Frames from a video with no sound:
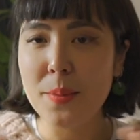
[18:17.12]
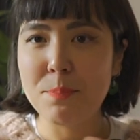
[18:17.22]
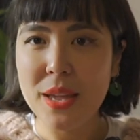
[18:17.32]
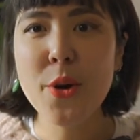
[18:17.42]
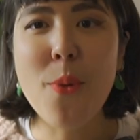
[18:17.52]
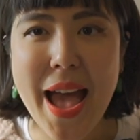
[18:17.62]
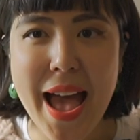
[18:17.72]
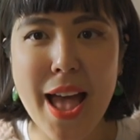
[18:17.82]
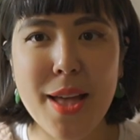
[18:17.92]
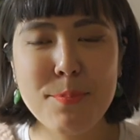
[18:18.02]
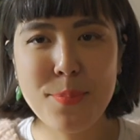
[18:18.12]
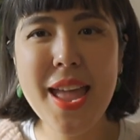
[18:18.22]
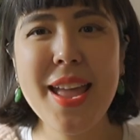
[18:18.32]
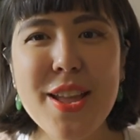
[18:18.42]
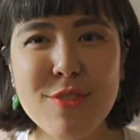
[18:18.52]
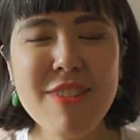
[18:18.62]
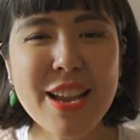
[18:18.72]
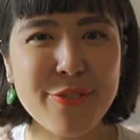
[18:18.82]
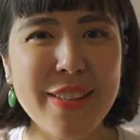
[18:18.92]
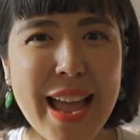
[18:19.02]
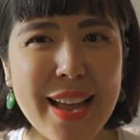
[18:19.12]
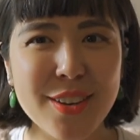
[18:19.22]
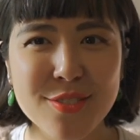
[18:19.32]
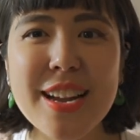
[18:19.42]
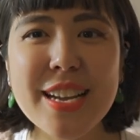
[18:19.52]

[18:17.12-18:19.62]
Be aware. red flag.